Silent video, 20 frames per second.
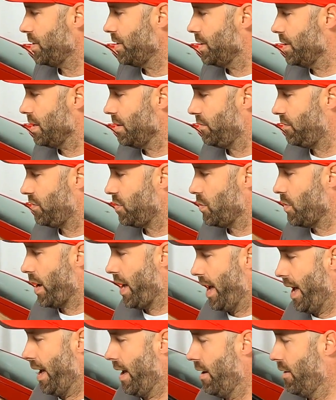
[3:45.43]
If you
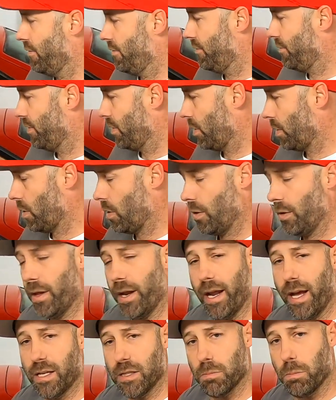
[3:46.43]
have a car
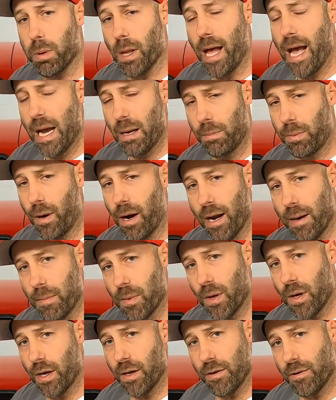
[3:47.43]
that has black
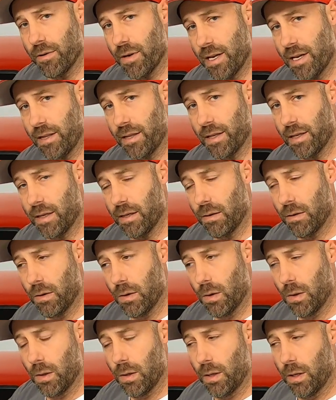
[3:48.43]
primer underneath it
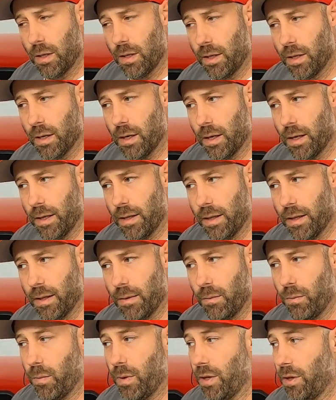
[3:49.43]

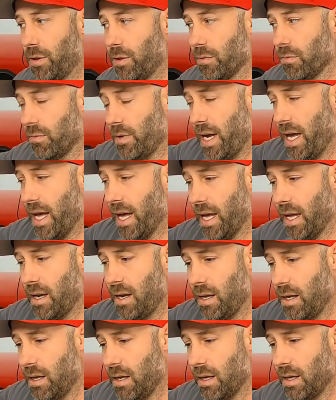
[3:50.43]
with the
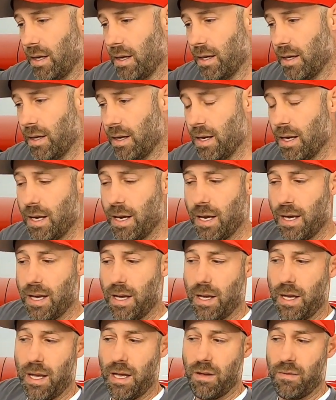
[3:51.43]
red,
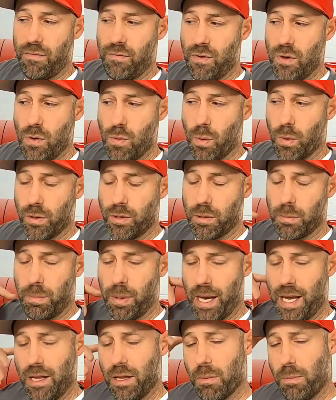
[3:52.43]
if you were to
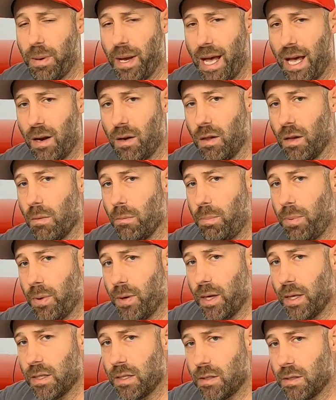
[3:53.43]
paint the panel and
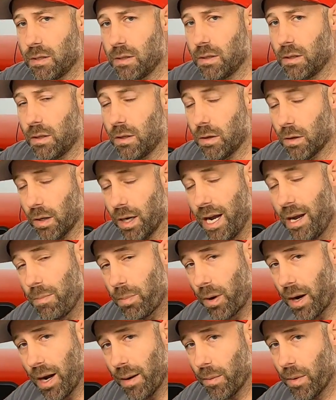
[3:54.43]
put gray
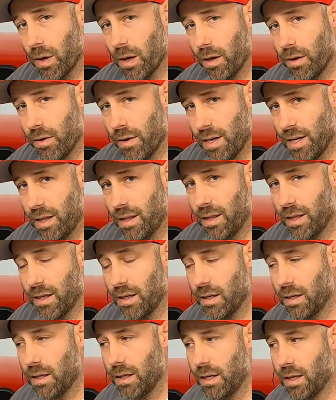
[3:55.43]
primer underneath
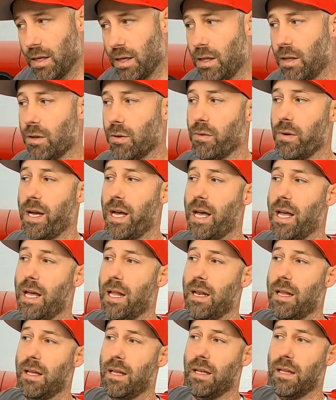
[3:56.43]
it, the
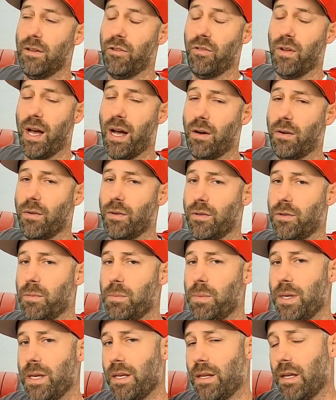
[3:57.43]
red is not going to
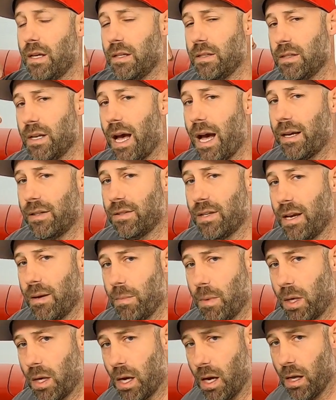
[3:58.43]
be the exact
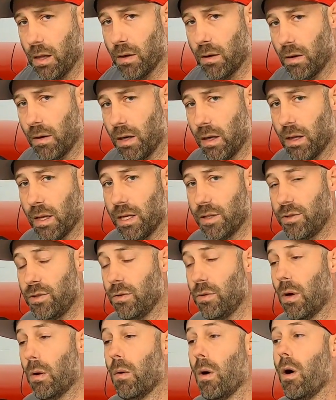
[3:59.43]
same color unless
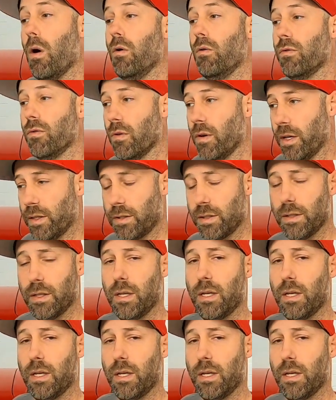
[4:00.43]
you go over it